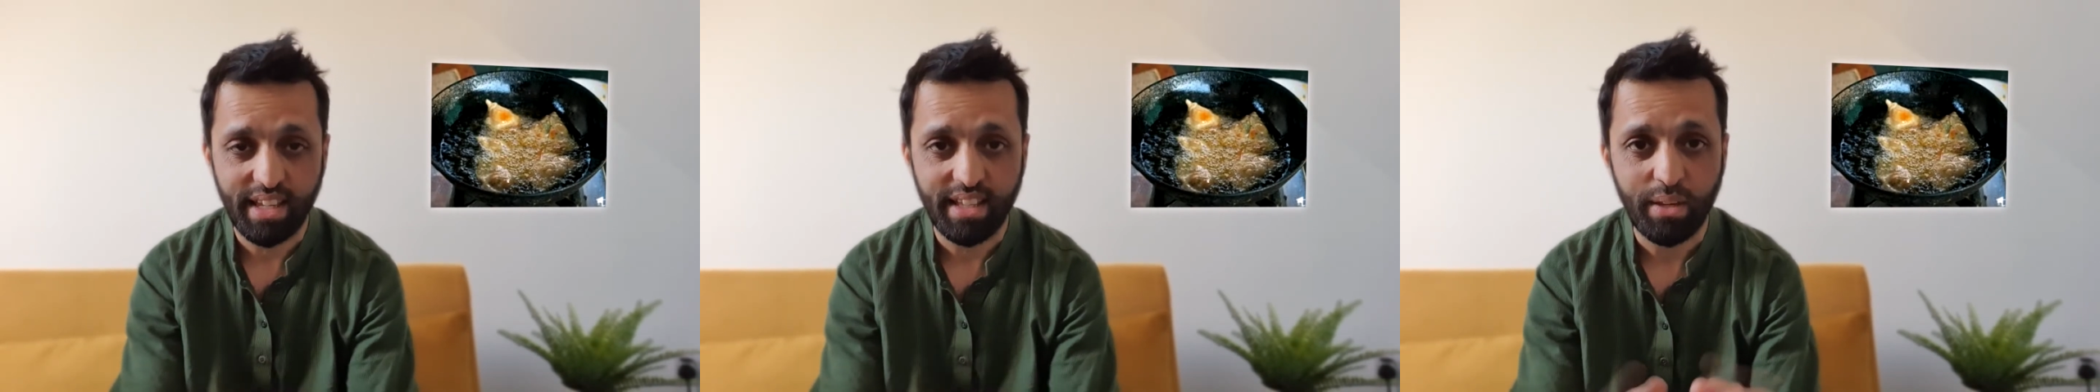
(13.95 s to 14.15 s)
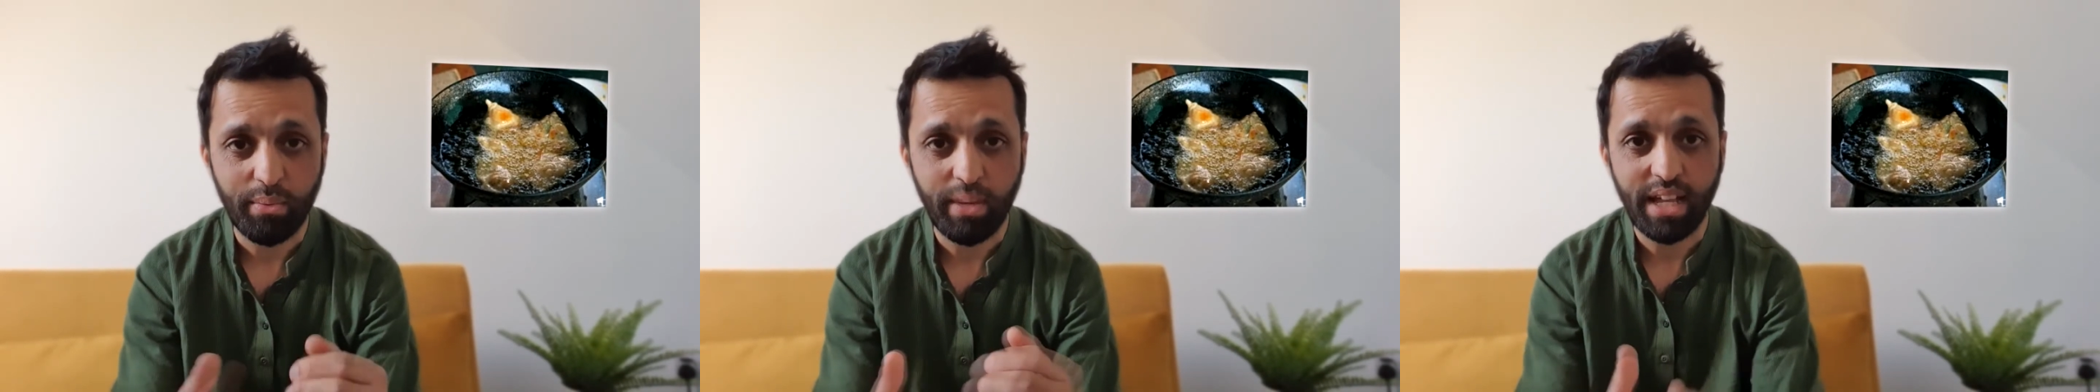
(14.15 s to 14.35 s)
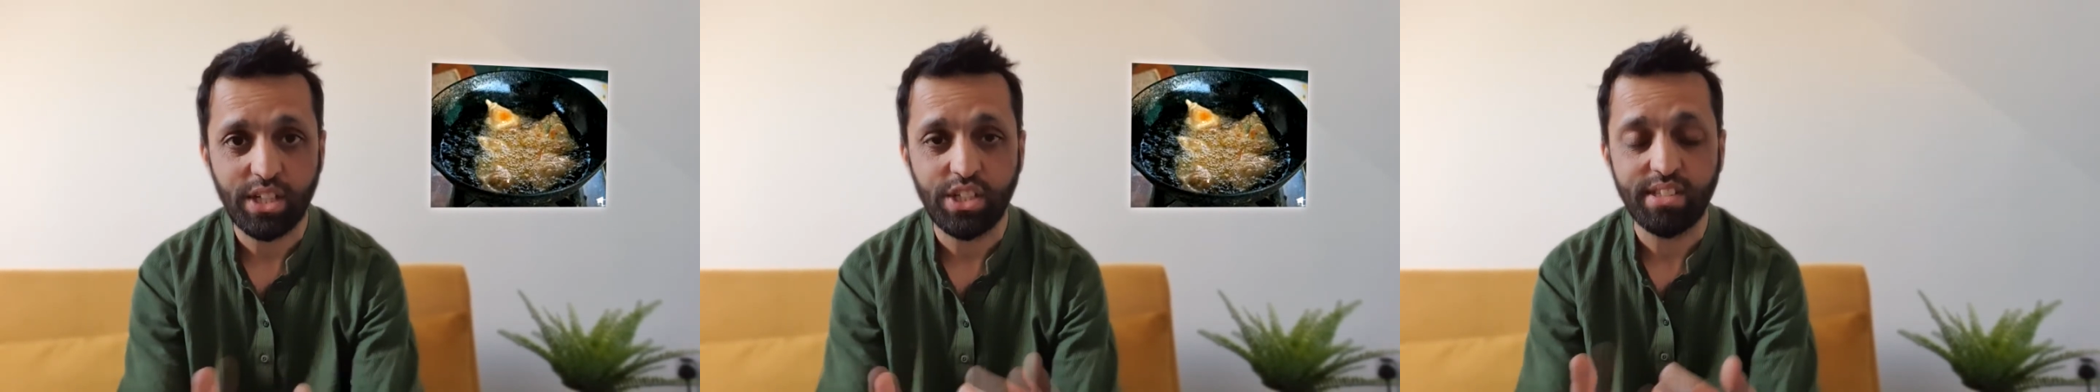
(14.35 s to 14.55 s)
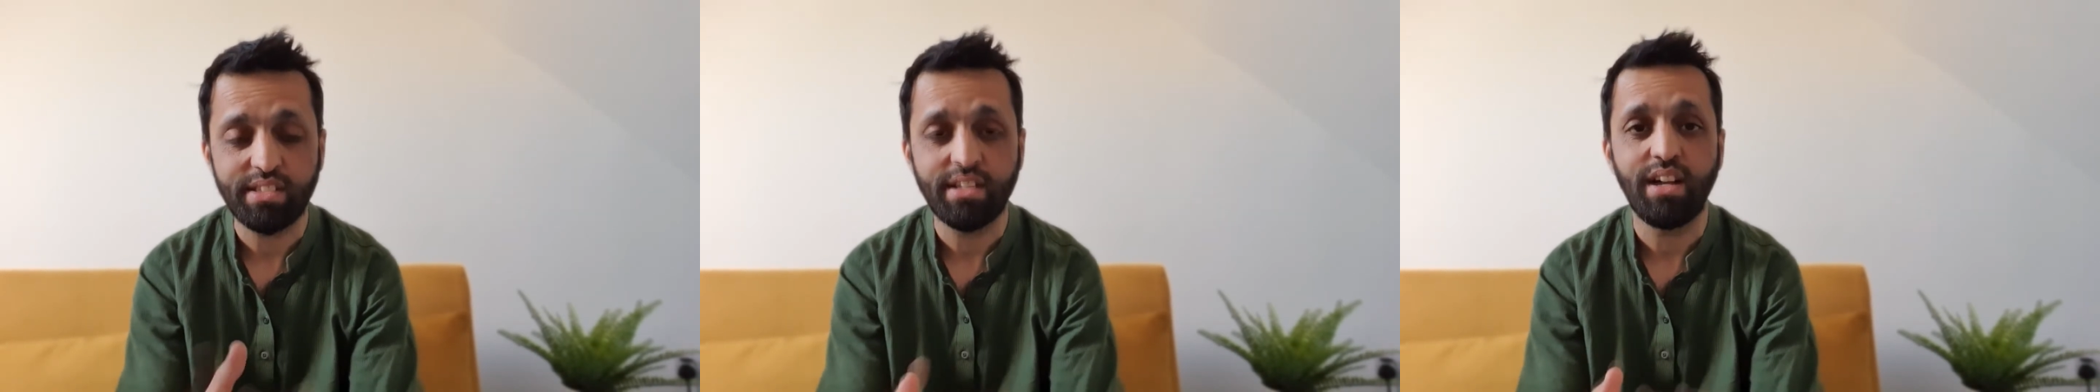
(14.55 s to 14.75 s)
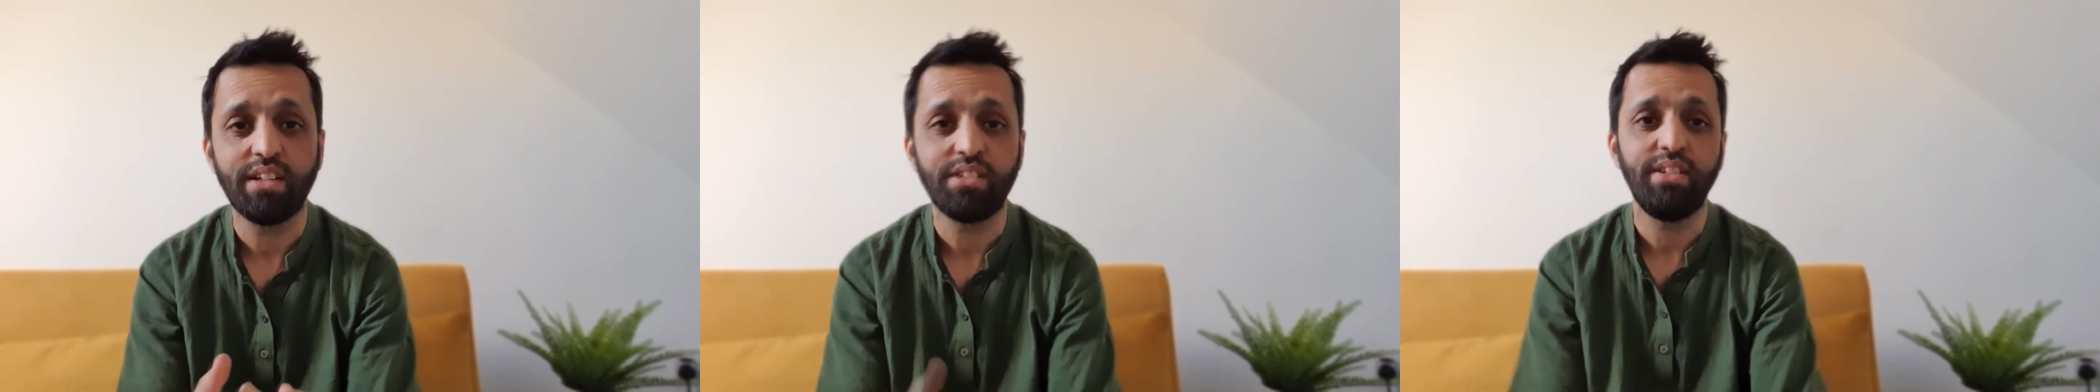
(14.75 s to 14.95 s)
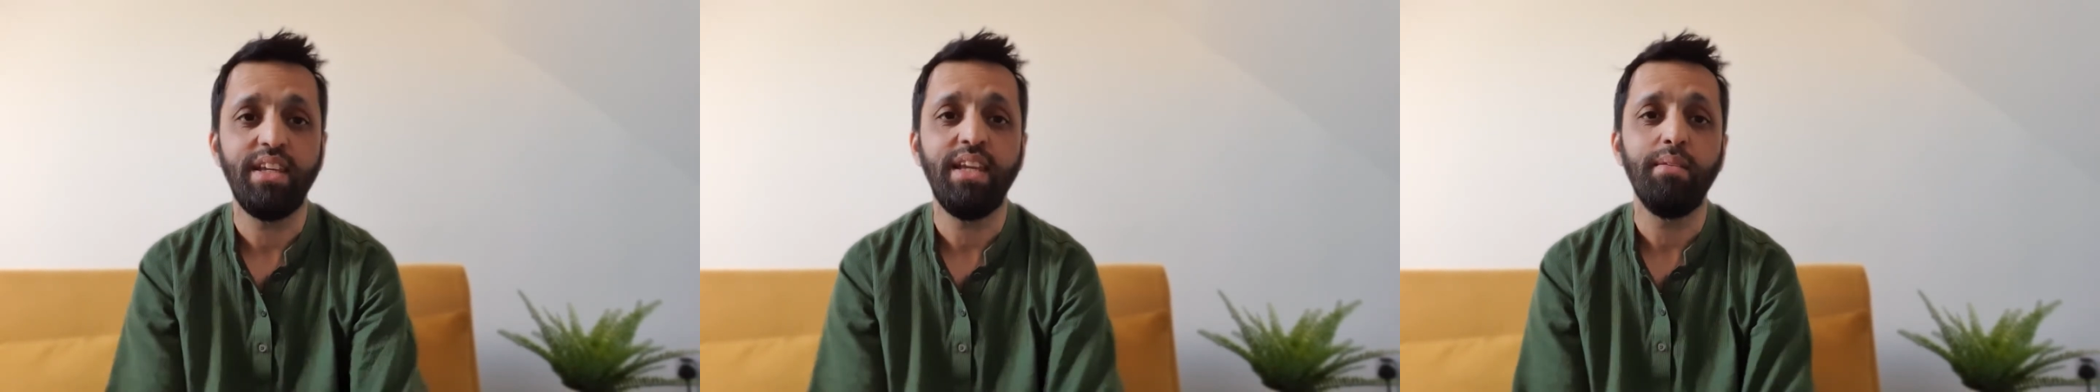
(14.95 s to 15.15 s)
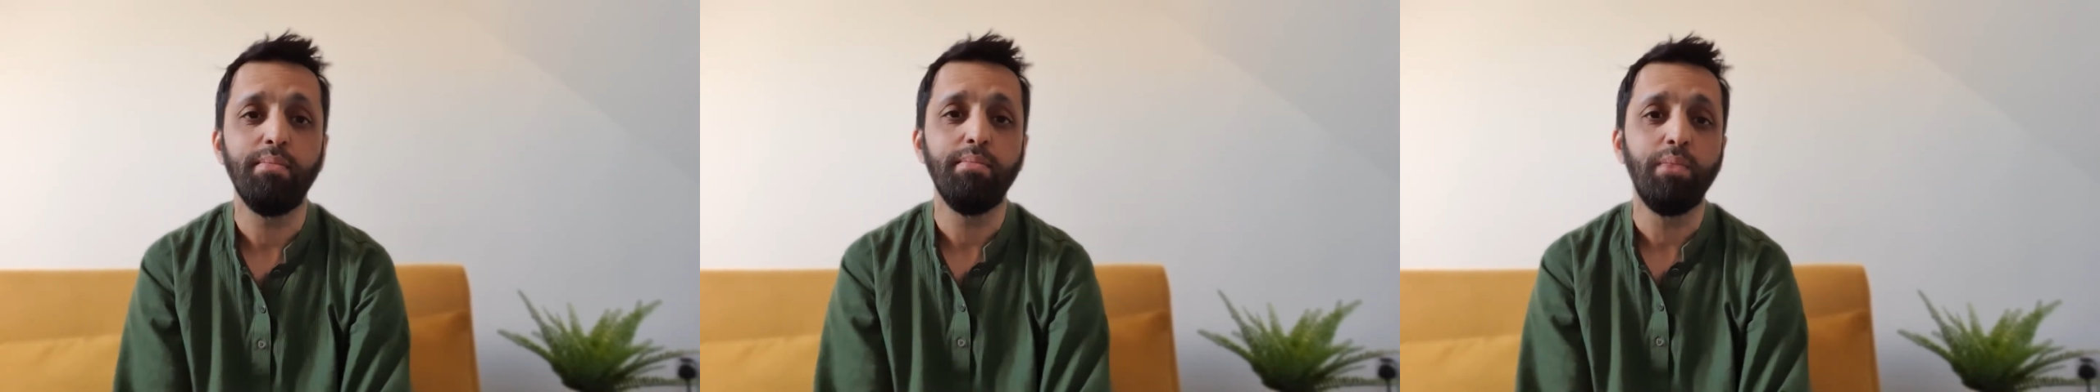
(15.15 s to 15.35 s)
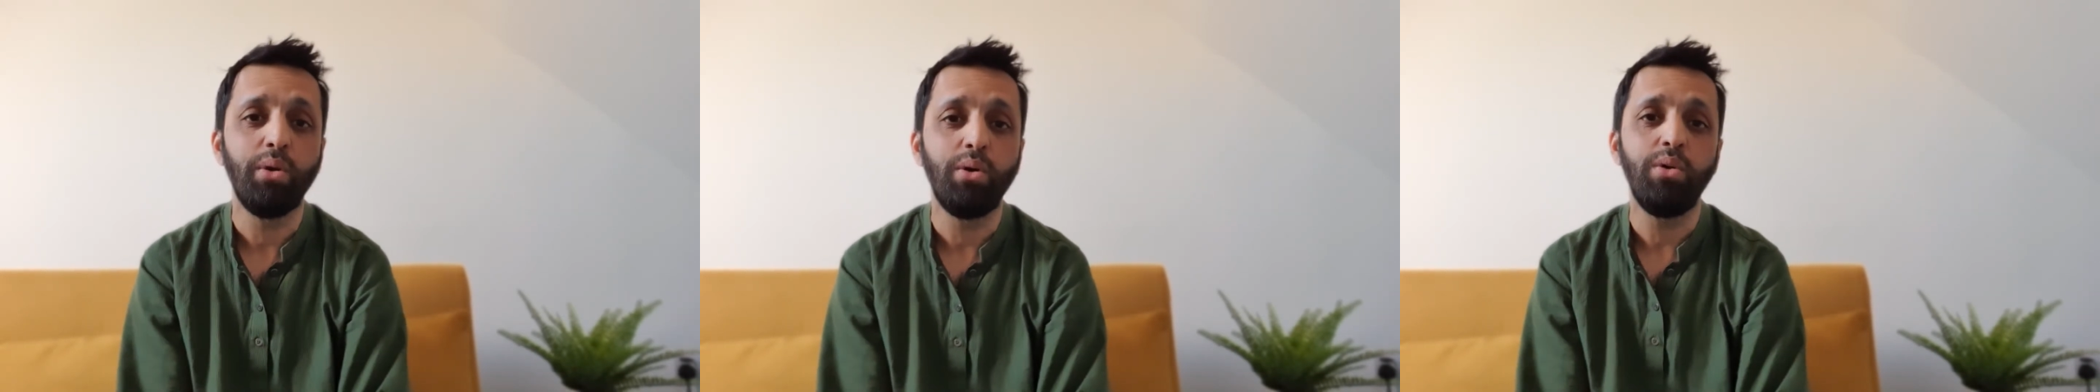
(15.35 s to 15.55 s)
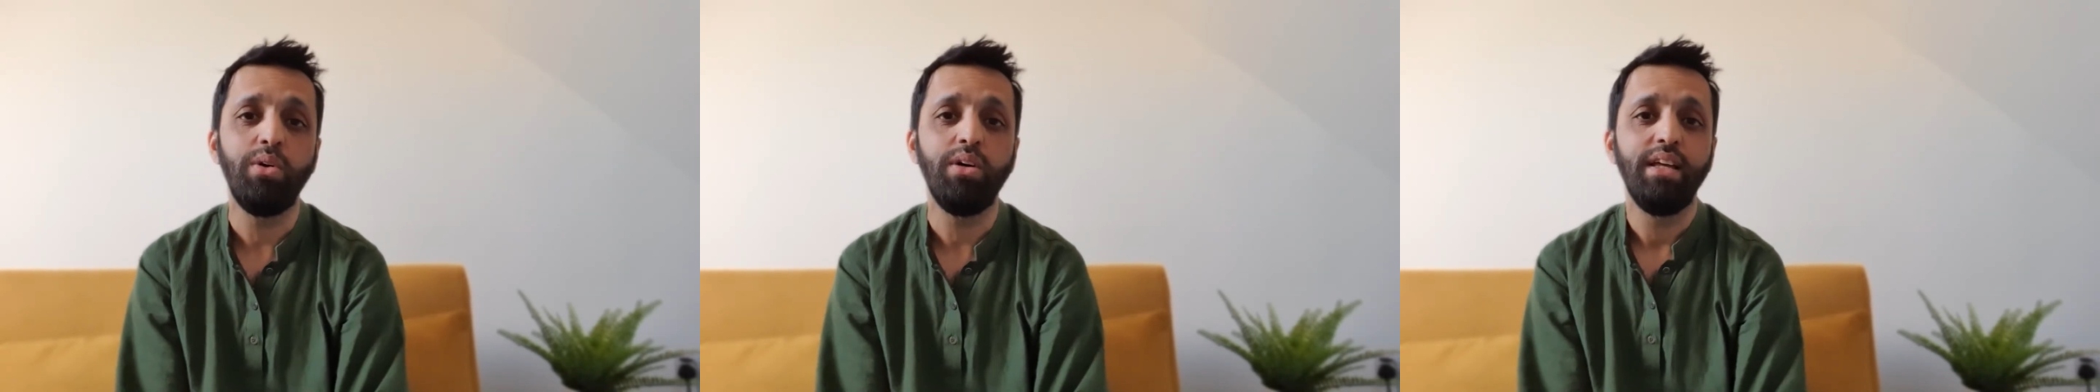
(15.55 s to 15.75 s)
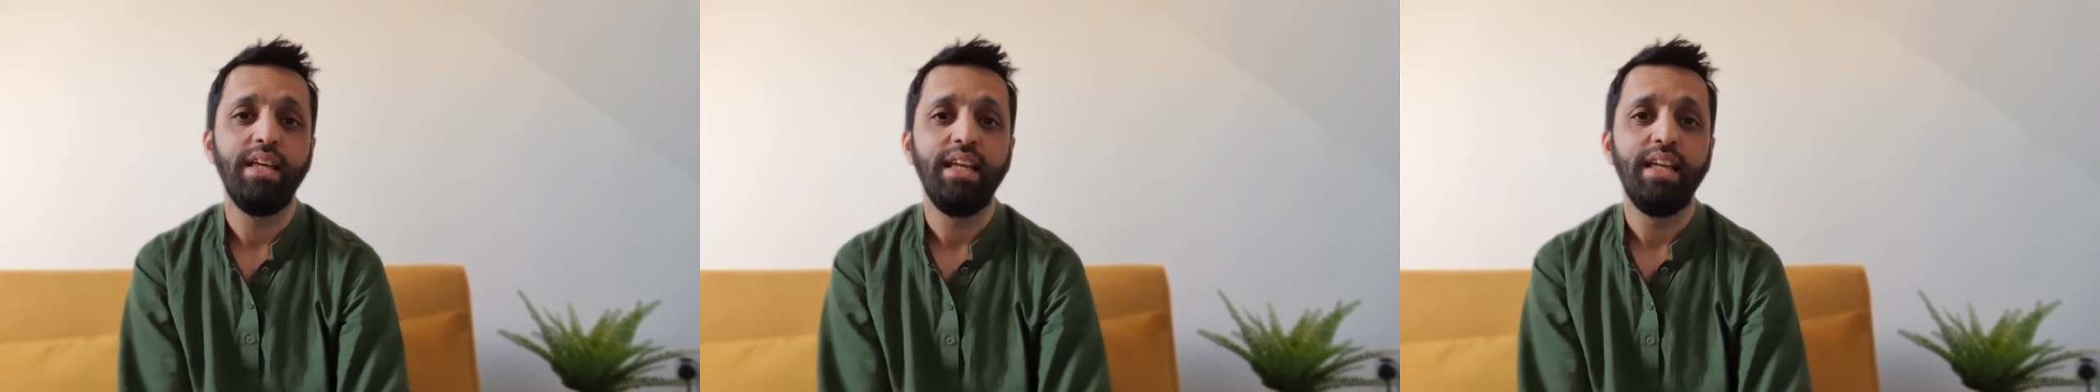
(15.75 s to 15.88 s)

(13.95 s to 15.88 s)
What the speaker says: that we actually start to eat more